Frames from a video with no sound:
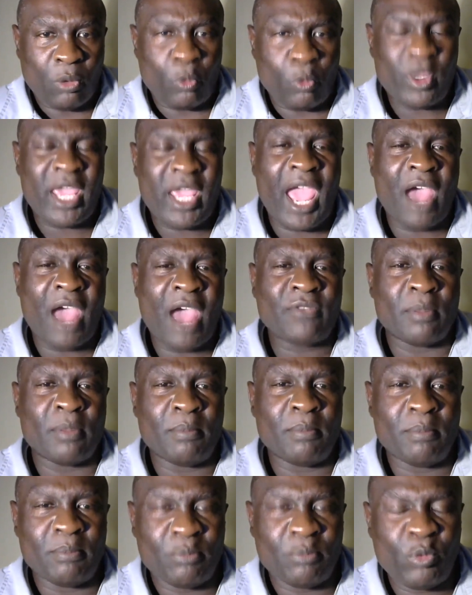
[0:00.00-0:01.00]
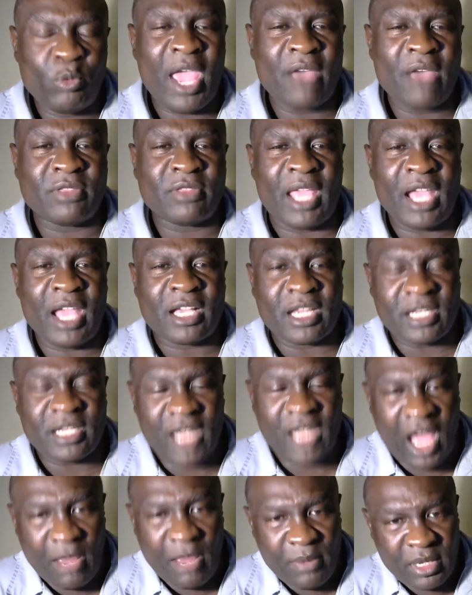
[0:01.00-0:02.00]
We have the
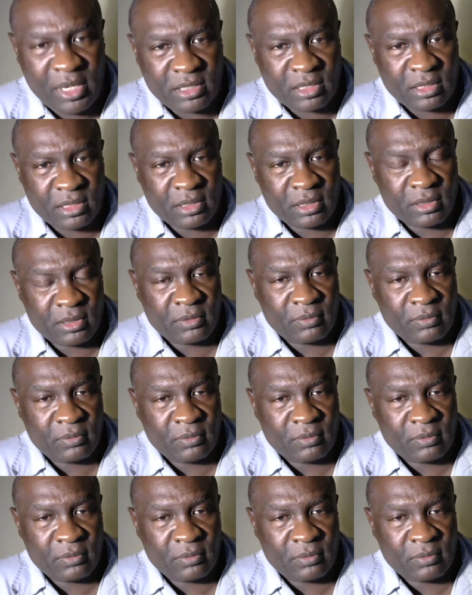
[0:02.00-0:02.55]
economics.